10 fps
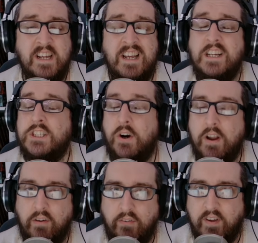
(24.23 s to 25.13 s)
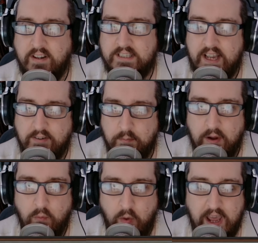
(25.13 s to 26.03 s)
Sorry if I sound a
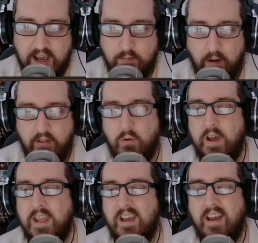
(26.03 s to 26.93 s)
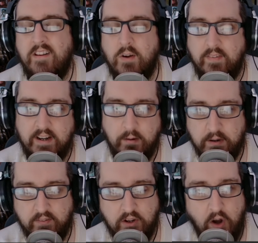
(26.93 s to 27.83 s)
bit weird, by the way. I do have a little bit
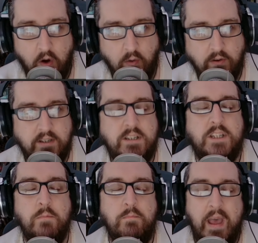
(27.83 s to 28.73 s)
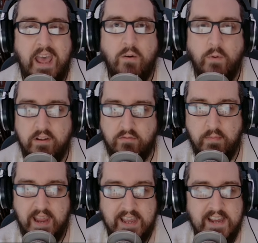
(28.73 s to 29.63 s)
of a cold, so bear with
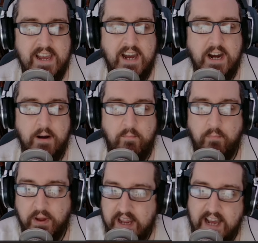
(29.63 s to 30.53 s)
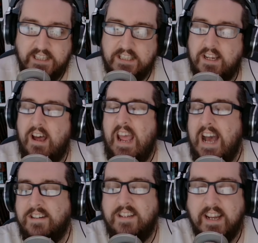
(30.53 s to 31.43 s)
me. But yes, I
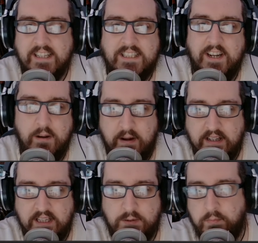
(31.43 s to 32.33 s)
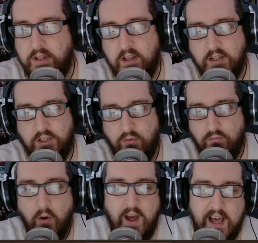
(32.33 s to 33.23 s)
had to get excited about this because
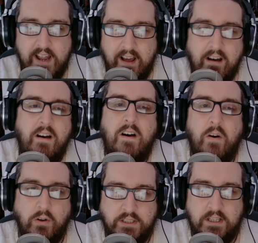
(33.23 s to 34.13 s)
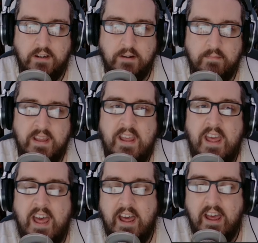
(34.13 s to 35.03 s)
Rohan are awesome.
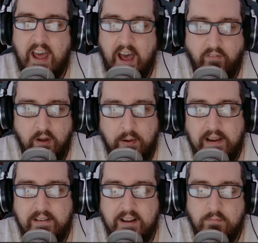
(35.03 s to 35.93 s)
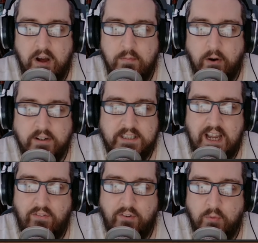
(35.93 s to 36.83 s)
Have I painted my box
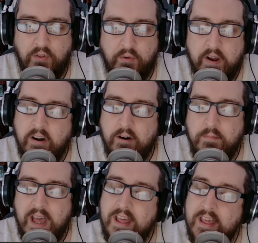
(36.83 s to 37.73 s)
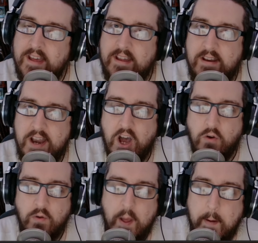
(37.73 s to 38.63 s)
set from War of the Rohirrim yet?
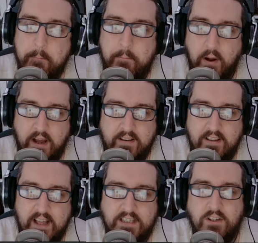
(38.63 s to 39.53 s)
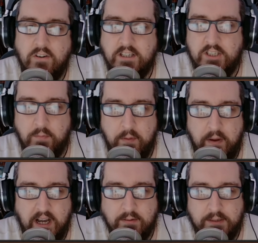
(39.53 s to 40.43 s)
No. But that's not going to stop me
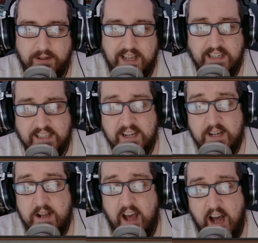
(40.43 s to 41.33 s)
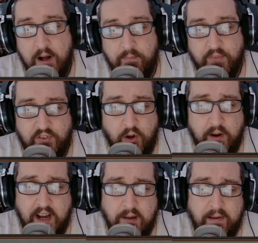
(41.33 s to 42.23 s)
picking up some of these. So we're
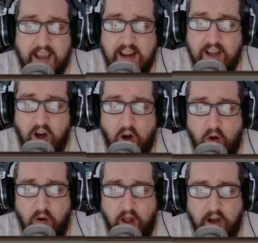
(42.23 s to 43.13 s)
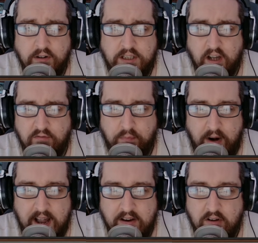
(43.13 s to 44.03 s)
going to be getting a whole host of
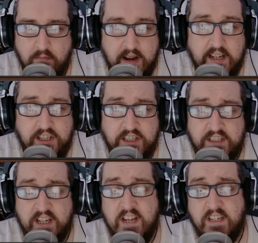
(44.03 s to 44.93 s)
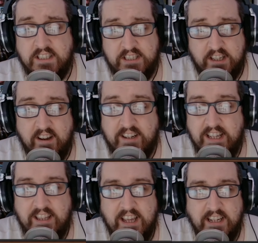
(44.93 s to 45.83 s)
brand new miniatures, starting
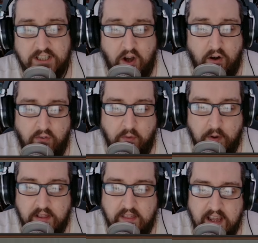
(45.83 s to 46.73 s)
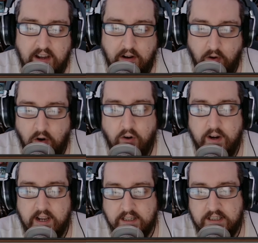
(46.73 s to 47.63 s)
things off with the
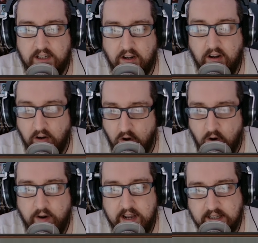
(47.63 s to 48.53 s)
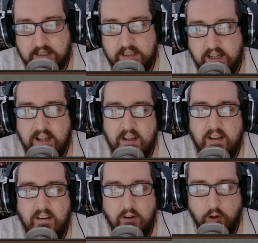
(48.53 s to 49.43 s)
glorious, glorious
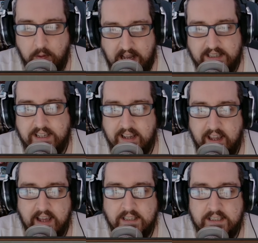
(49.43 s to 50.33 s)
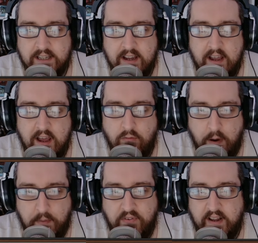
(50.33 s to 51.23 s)
new plastic kits
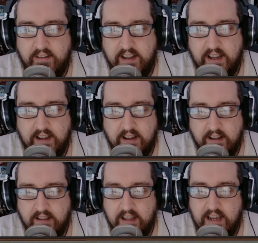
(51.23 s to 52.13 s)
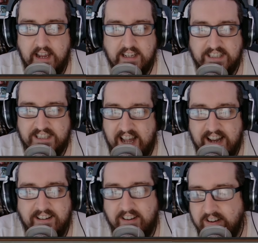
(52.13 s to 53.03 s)
representing the
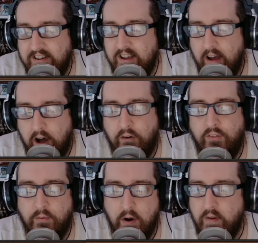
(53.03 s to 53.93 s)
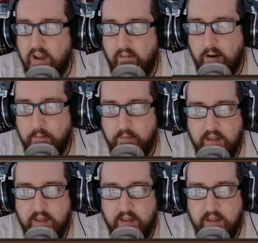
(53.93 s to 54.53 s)
standard of the Rohirrim,